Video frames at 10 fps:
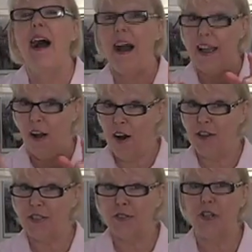I
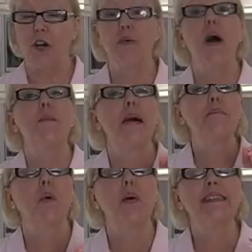also know my
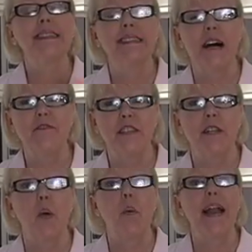boys loved
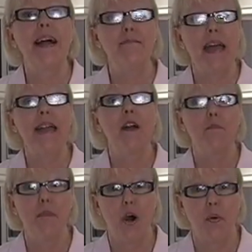it when I made
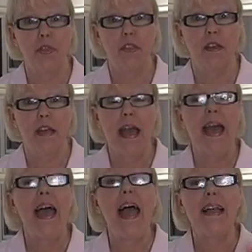both
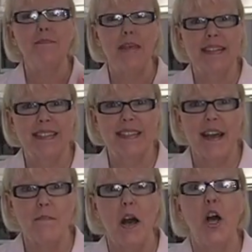and mixed
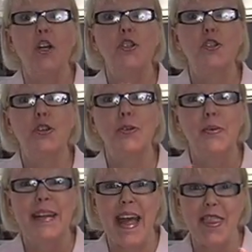them
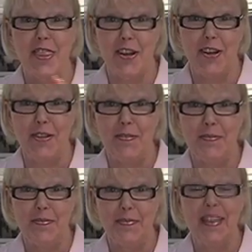together.
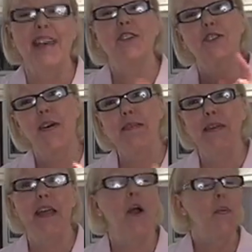Join
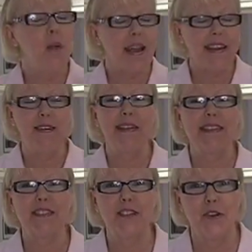me right here at
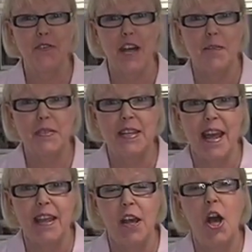the stovetop
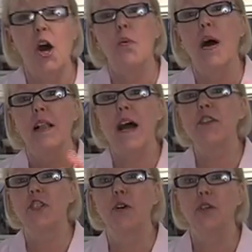today while I
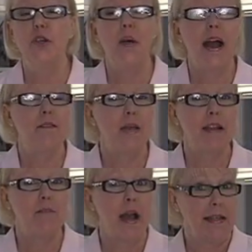show you how to
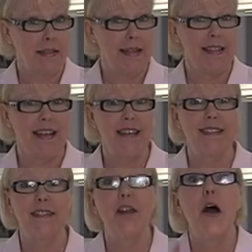make my
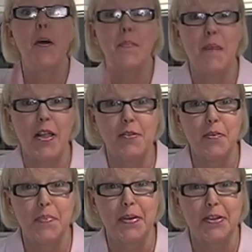kid-tested,
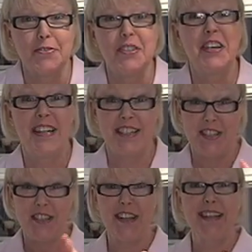mother-approved
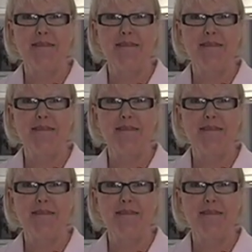Chili